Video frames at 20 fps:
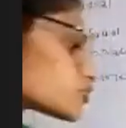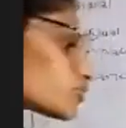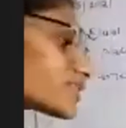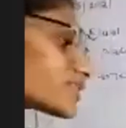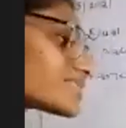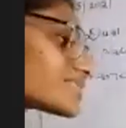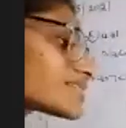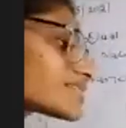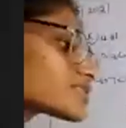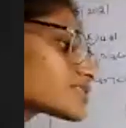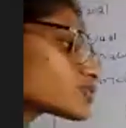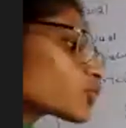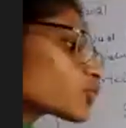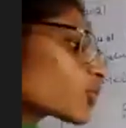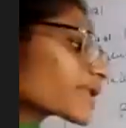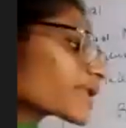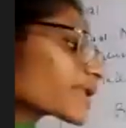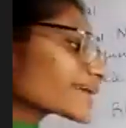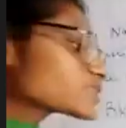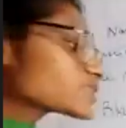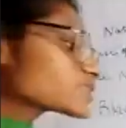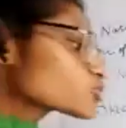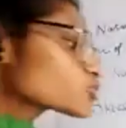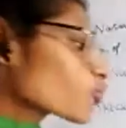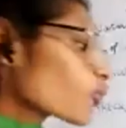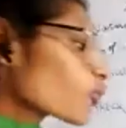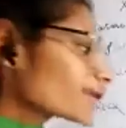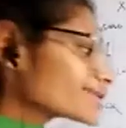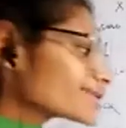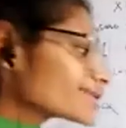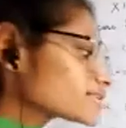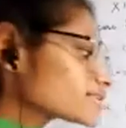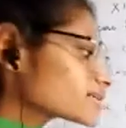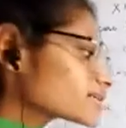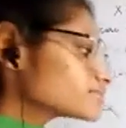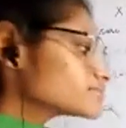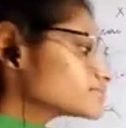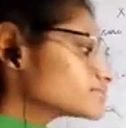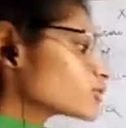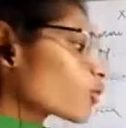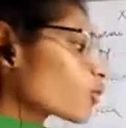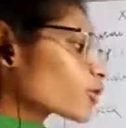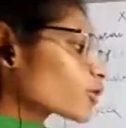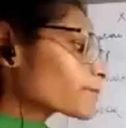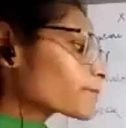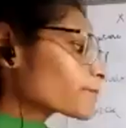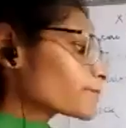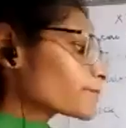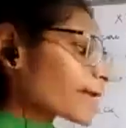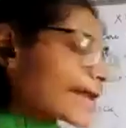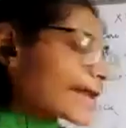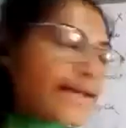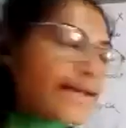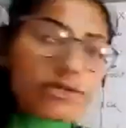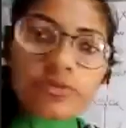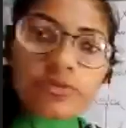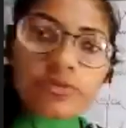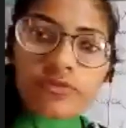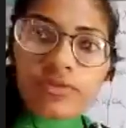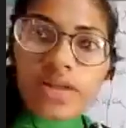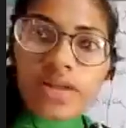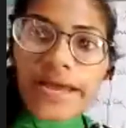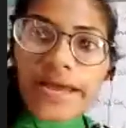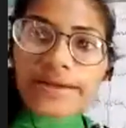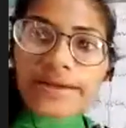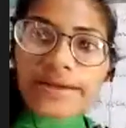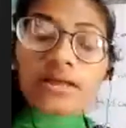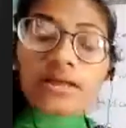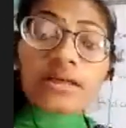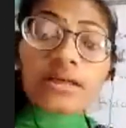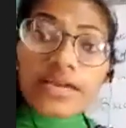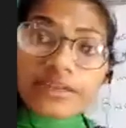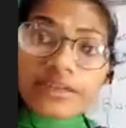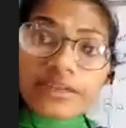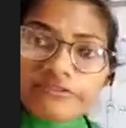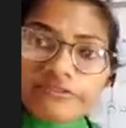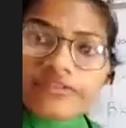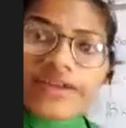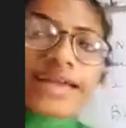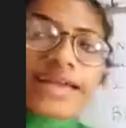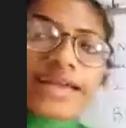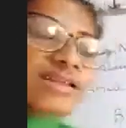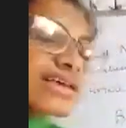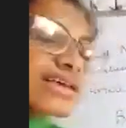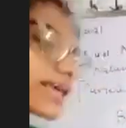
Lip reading: so this is known as quantum or packet of light. In fact,